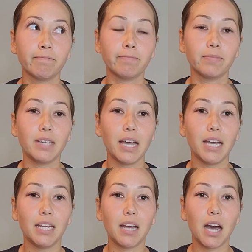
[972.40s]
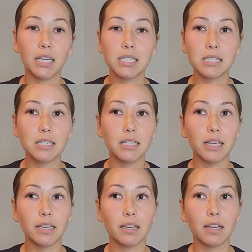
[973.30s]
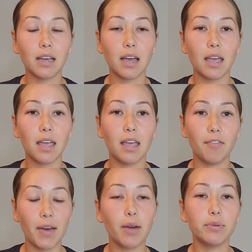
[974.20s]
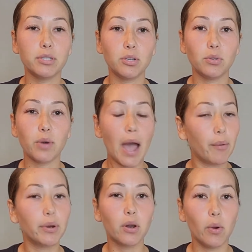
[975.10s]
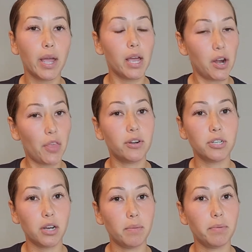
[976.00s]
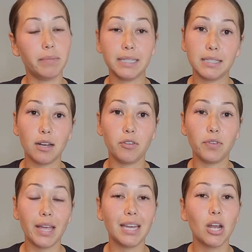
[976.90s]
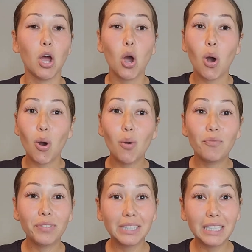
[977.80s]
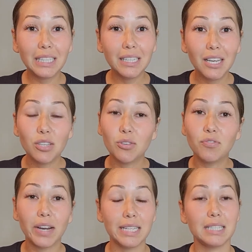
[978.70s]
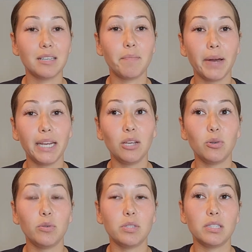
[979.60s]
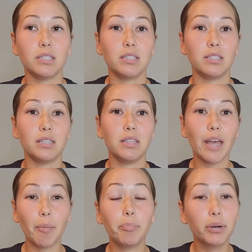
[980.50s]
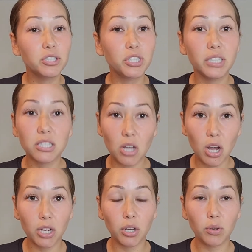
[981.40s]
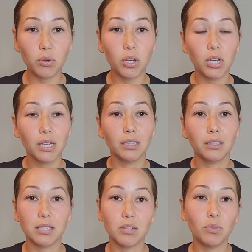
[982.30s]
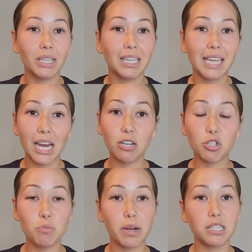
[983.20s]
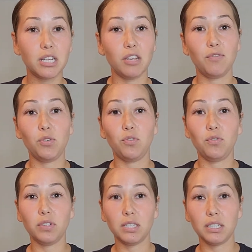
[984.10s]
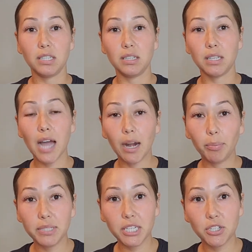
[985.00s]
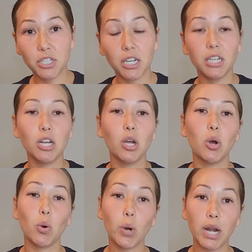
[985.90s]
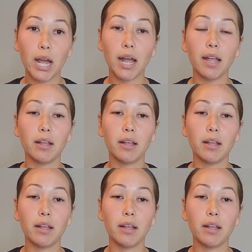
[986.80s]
then honestly, like, if I was you, I would go get another job myself. And hopefully you find somebody who's not pushing this on you, doesn't really care too much if you've got a procedure done or not.